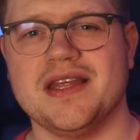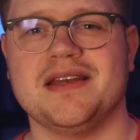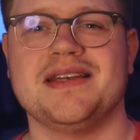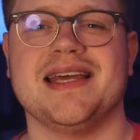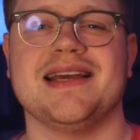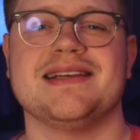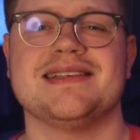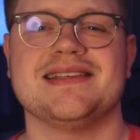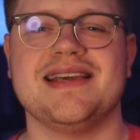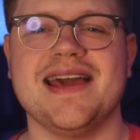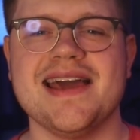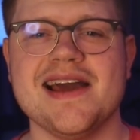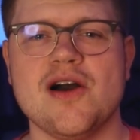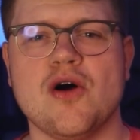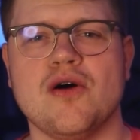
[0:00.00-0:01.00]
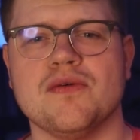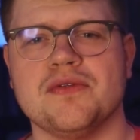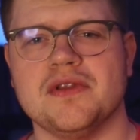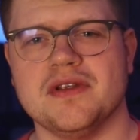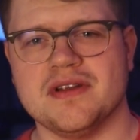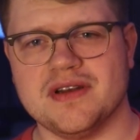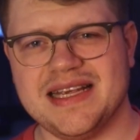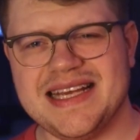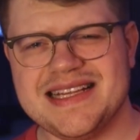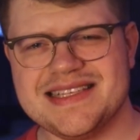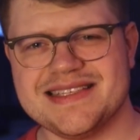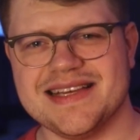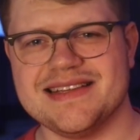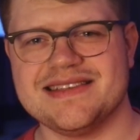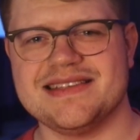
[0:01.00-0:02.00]
that takes care of the
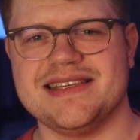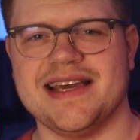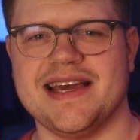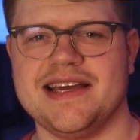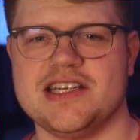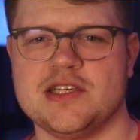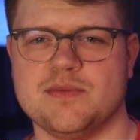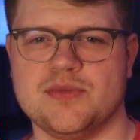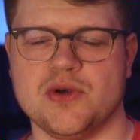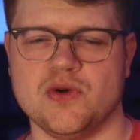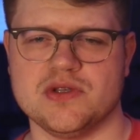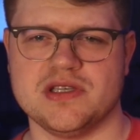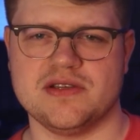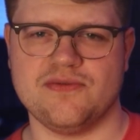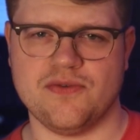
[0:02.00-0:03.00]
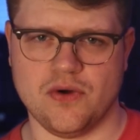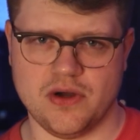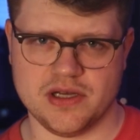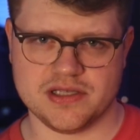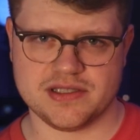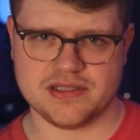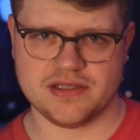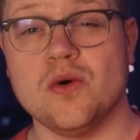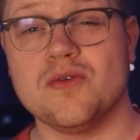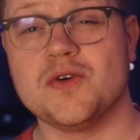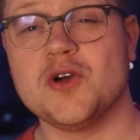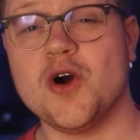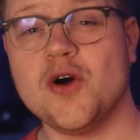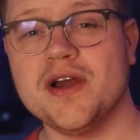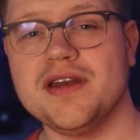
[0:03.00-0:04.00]
instantiation process for us. With
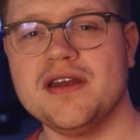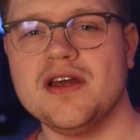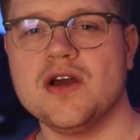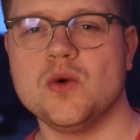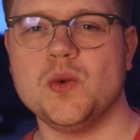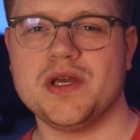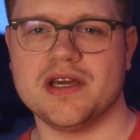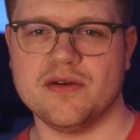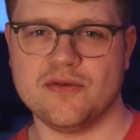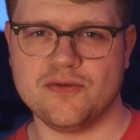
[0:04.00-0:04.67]
Koin, we can